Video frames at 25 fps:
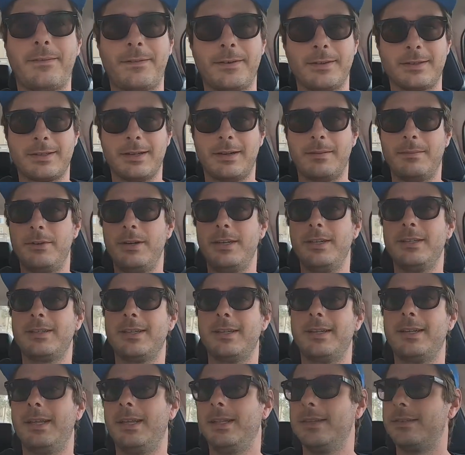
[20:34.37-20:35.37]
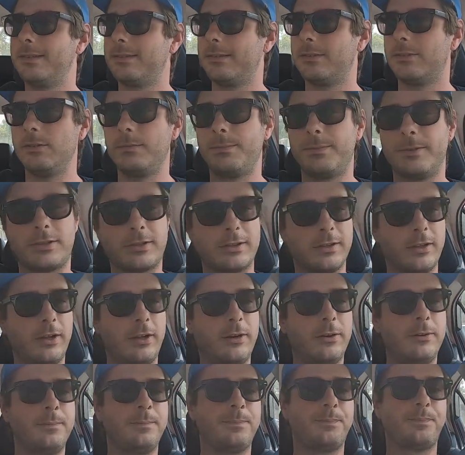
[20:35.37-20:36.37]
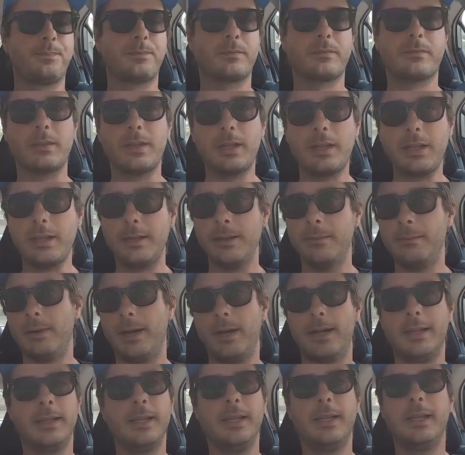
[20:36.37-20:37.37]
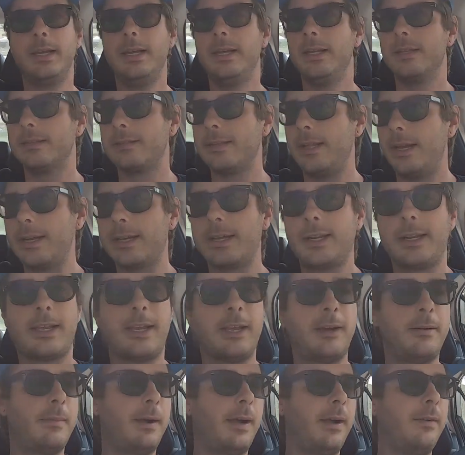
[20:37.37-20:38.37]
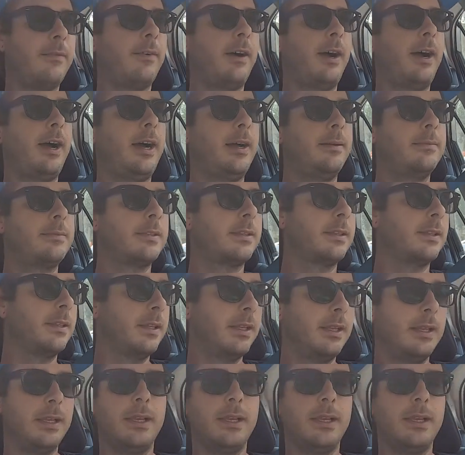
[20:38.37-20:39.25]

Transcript: For some reason, it's super slow, but it's not gonna kill my vibes.